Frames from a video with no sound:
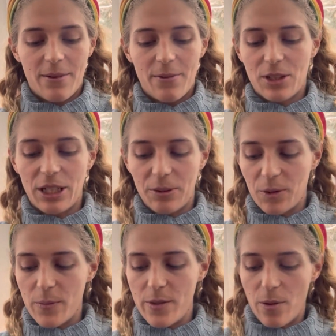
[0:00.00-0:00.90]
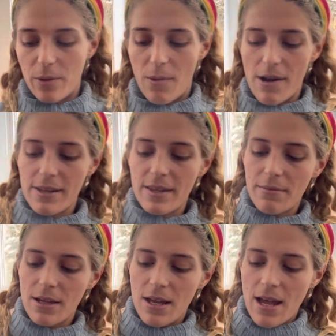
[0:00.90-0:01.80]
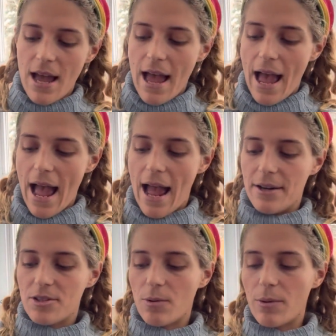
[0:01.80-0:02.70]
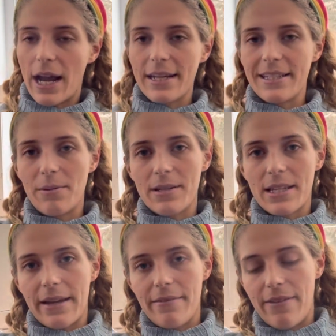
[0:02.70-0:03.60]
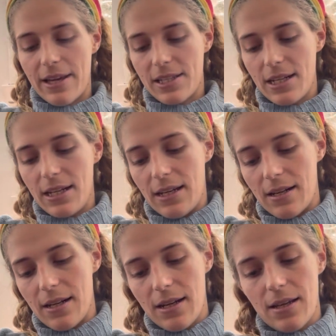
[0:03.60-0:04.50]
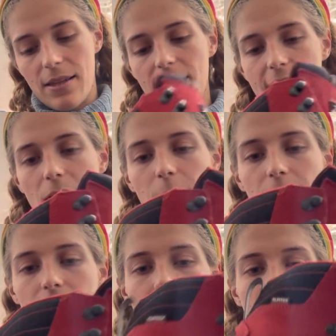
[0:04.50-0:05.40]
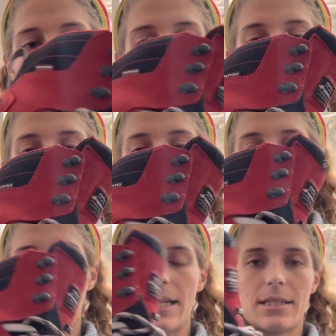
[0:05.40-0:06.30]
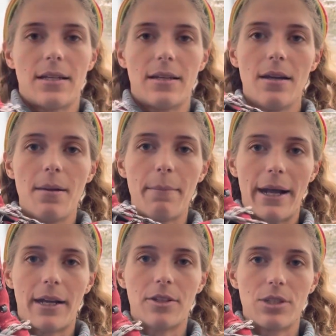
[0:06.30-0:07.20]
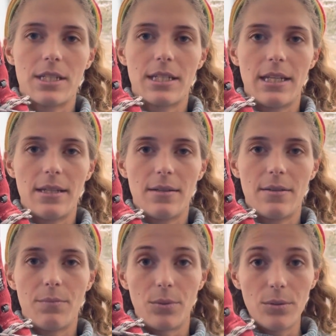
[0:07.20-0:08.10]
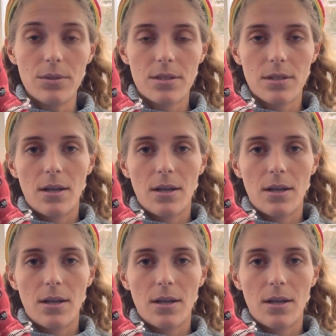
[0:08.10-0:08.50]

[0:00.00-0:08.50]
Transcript: gear room and no one wanted them. And so what I did was I invested in these Alpina Alaska backcountry ski boots.